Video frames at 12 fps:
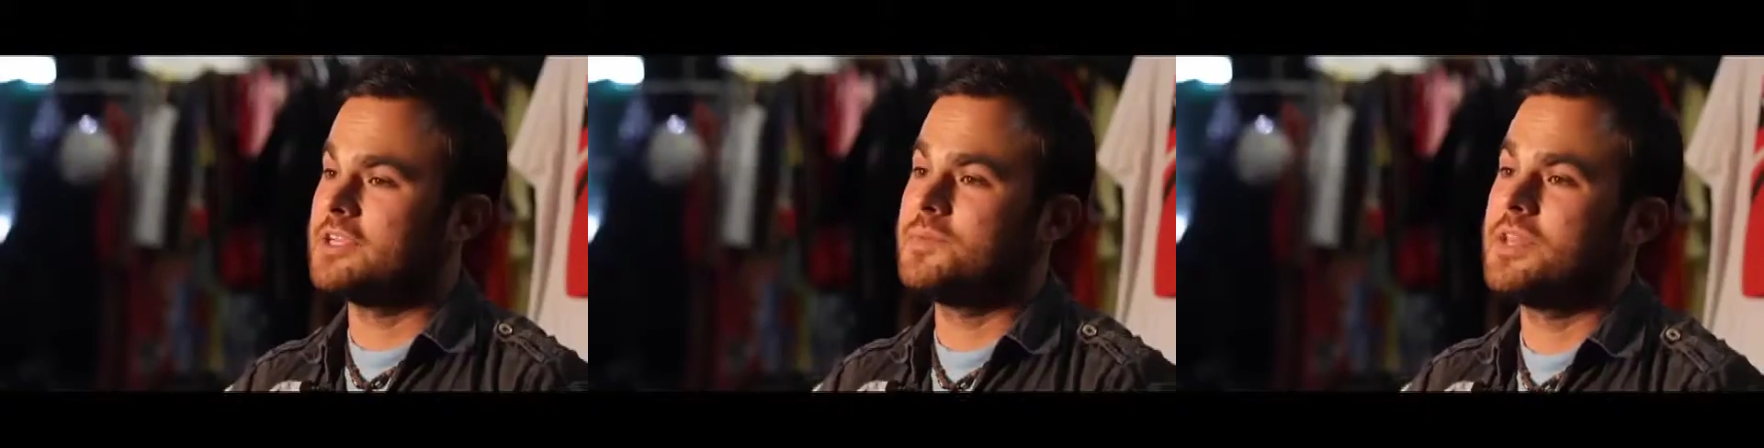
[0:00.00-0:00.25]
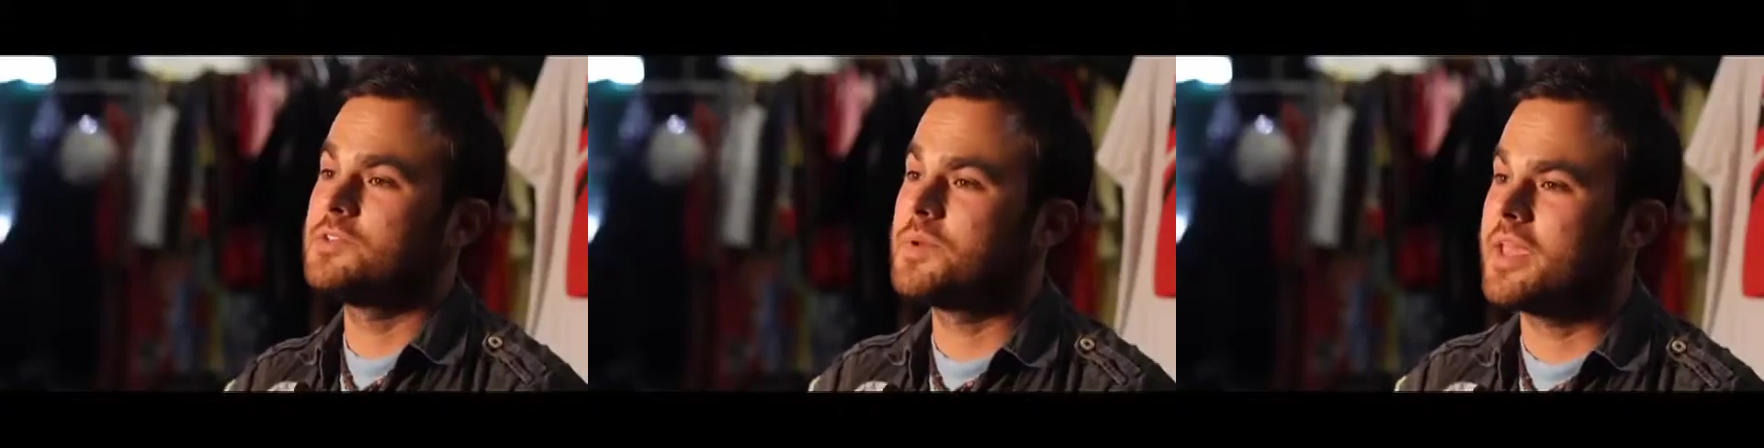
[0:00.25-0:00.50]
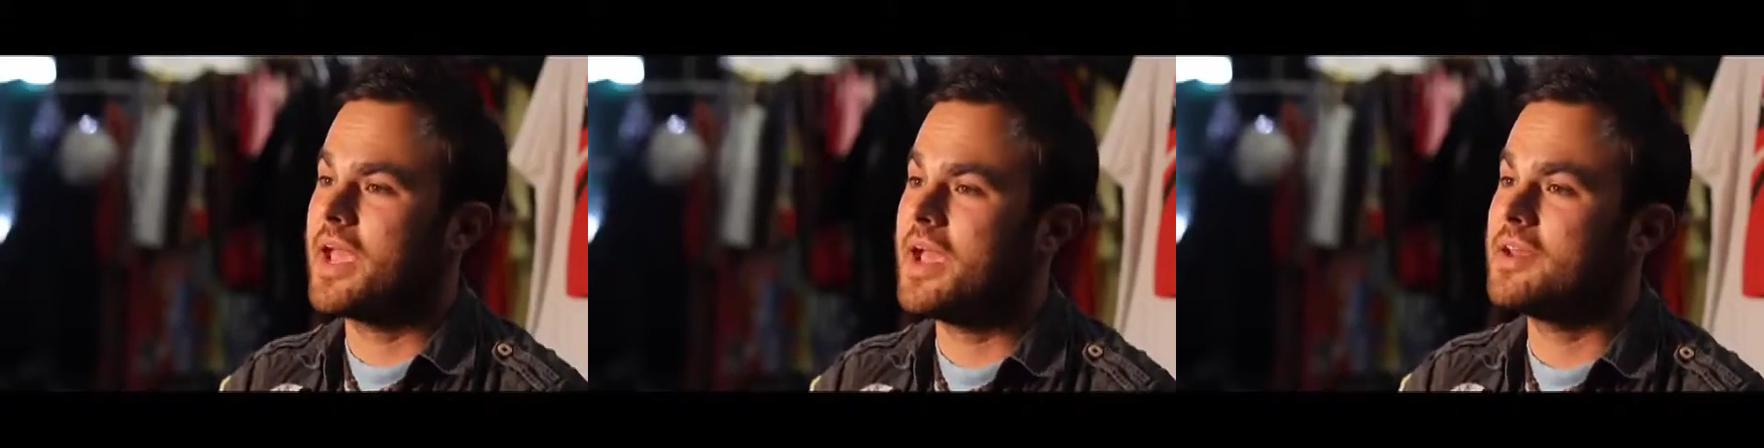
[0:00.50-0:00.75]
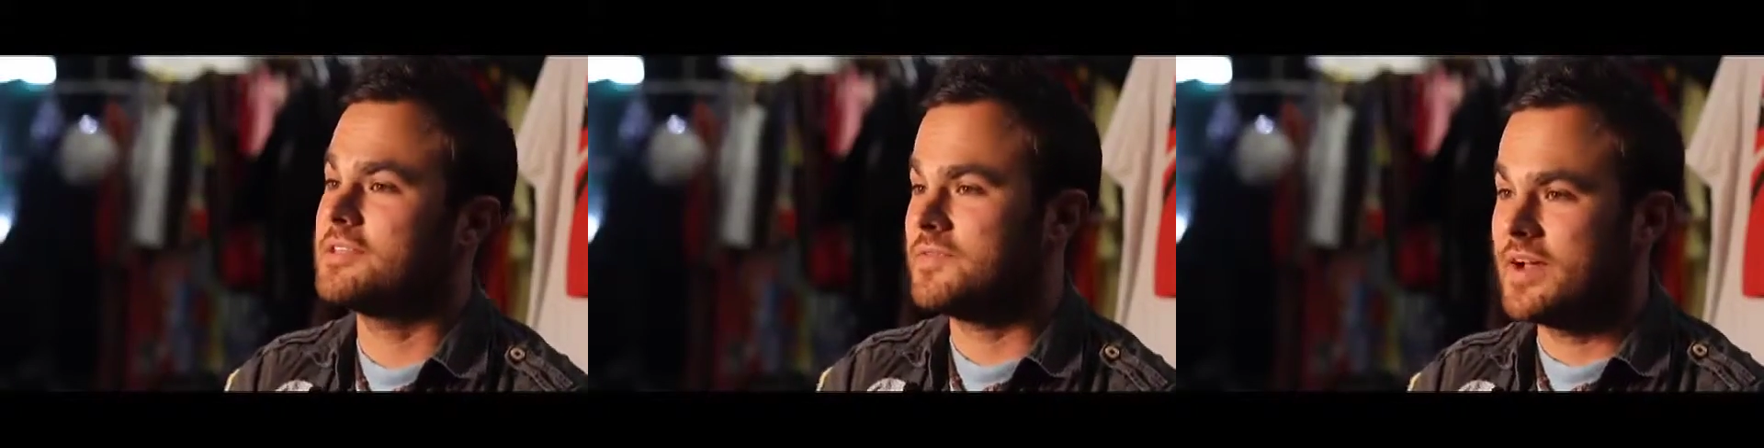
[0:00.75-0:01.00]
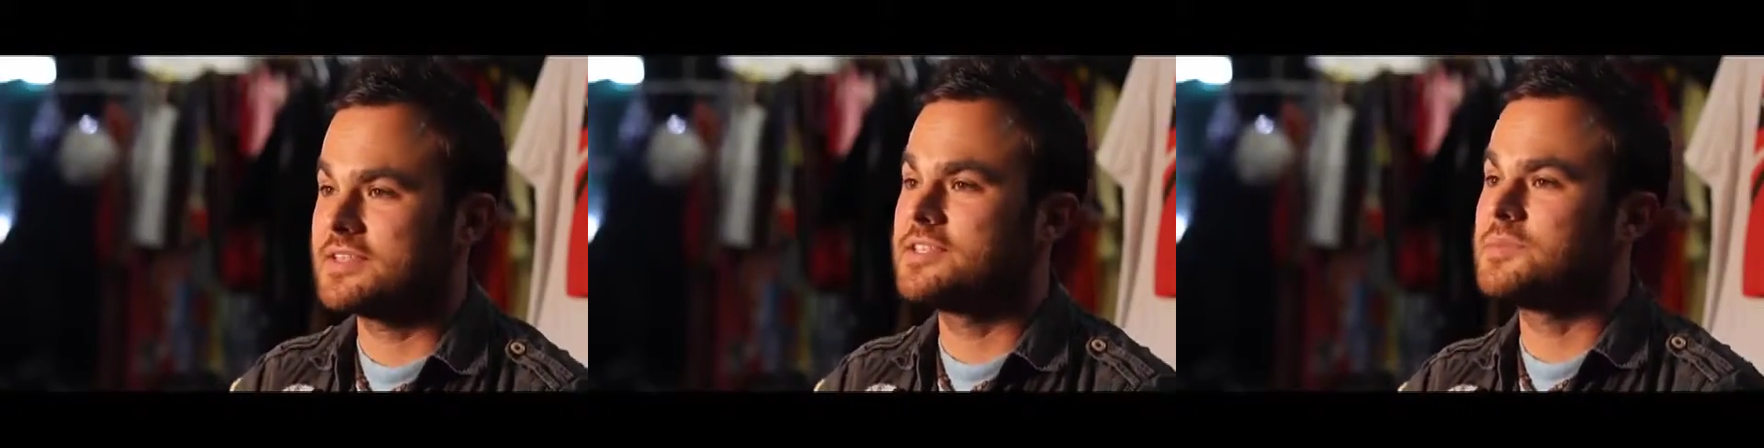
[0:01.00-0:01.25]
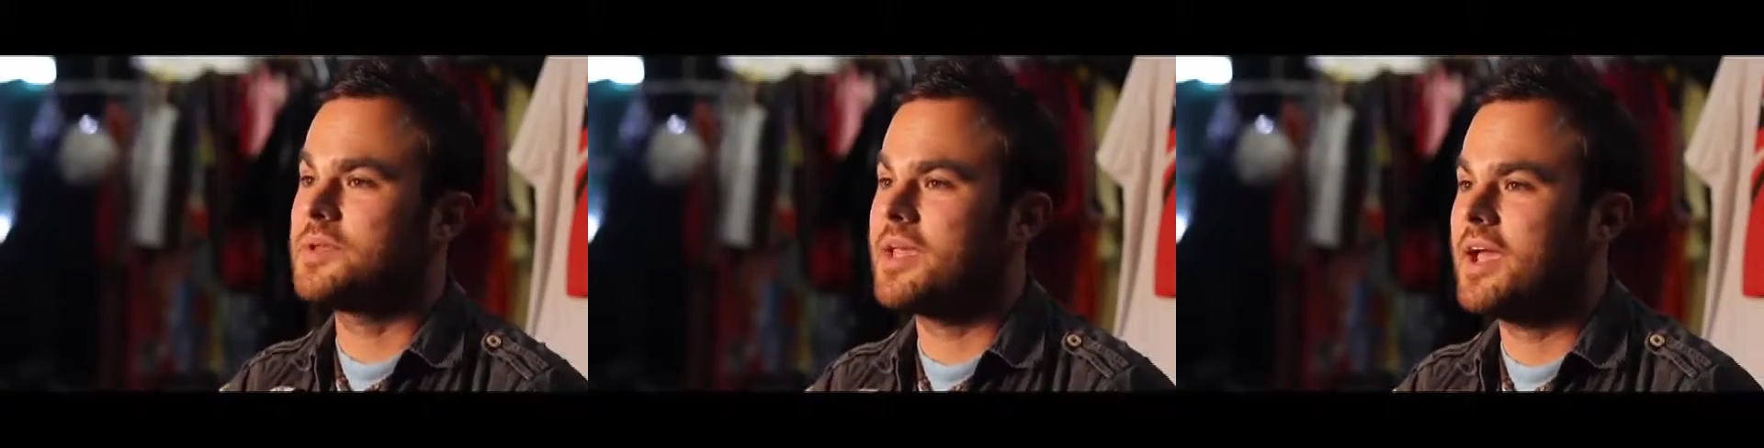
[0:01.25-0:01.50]
as many as we can, as
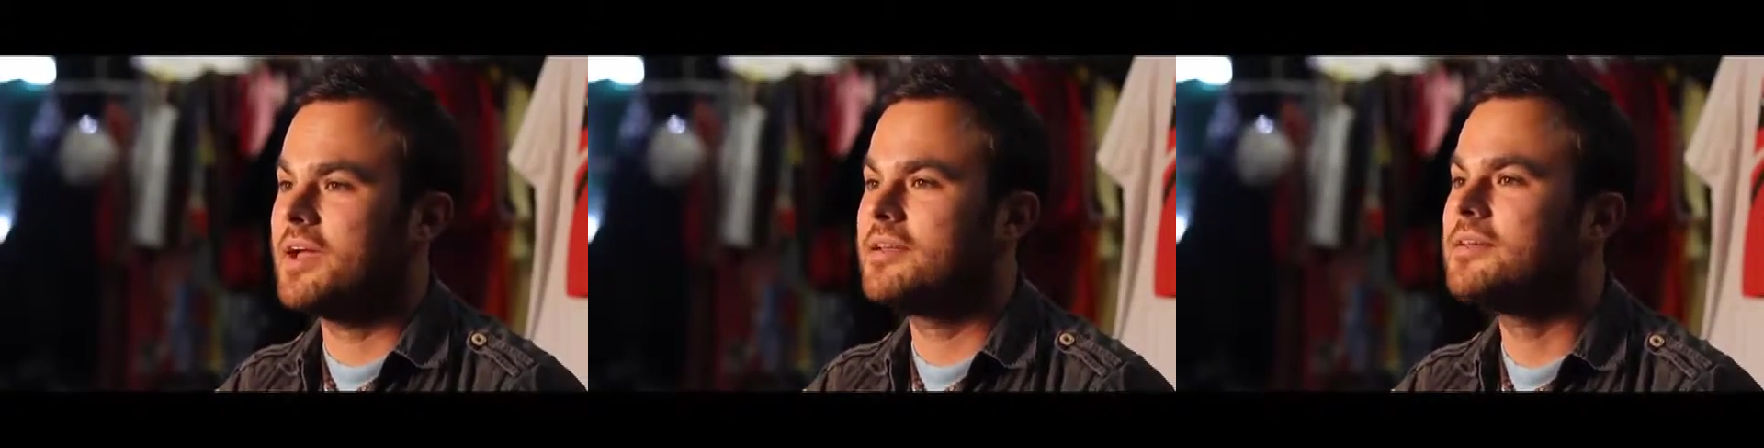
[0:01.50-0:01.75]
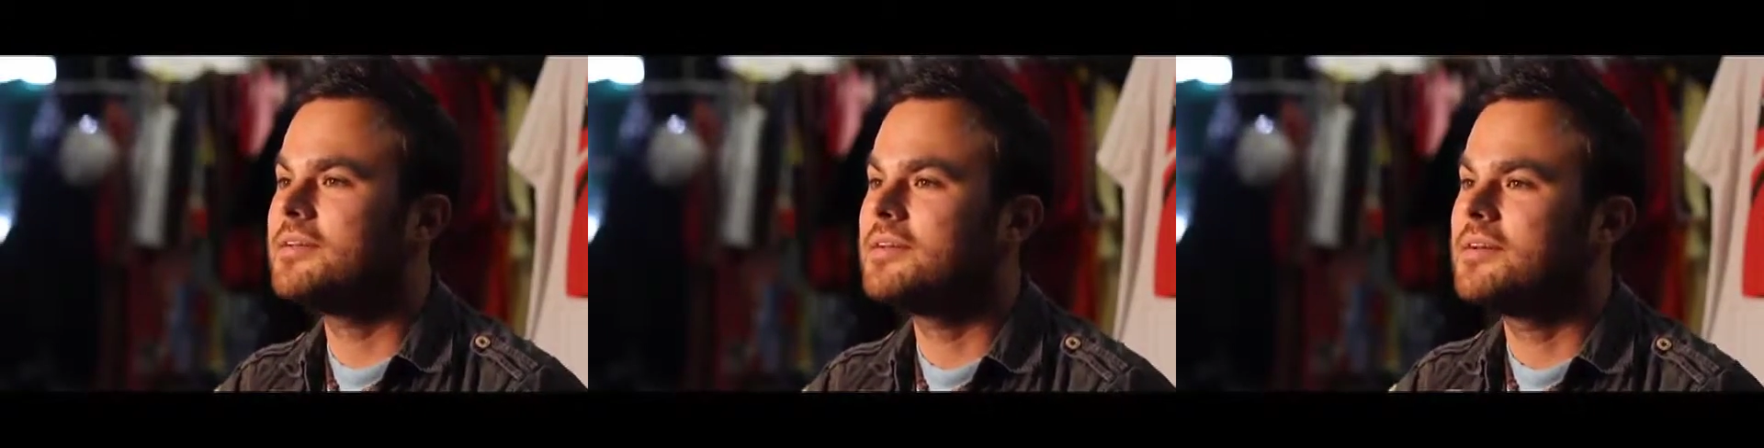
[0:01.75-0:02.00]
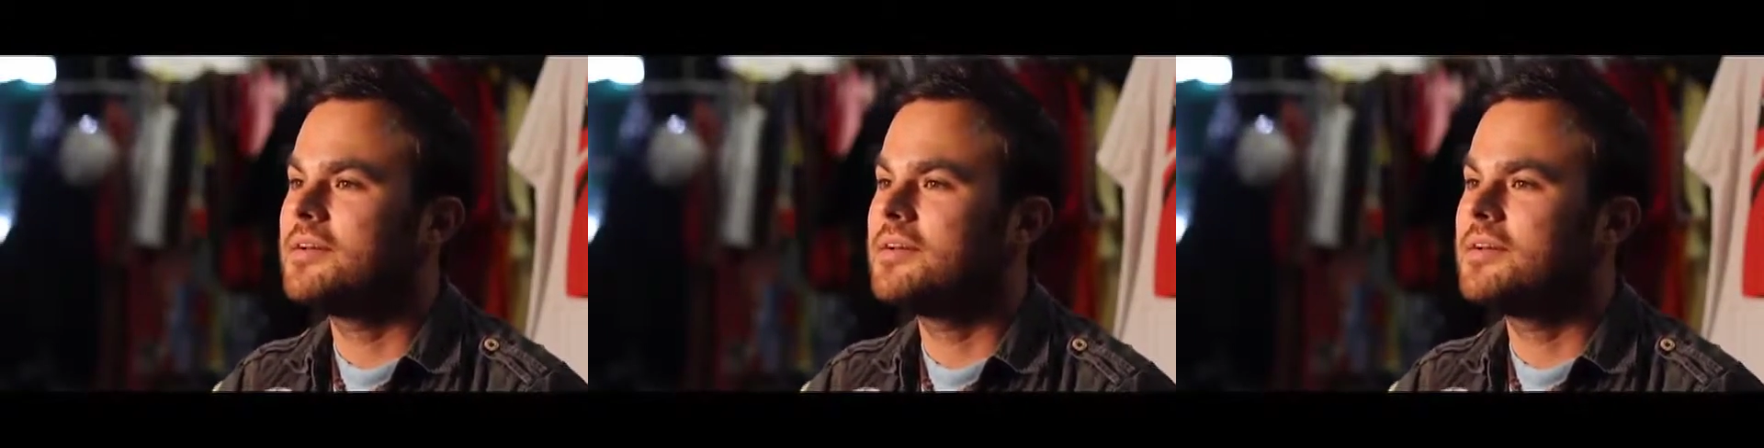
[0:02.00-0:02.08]
fast as we can,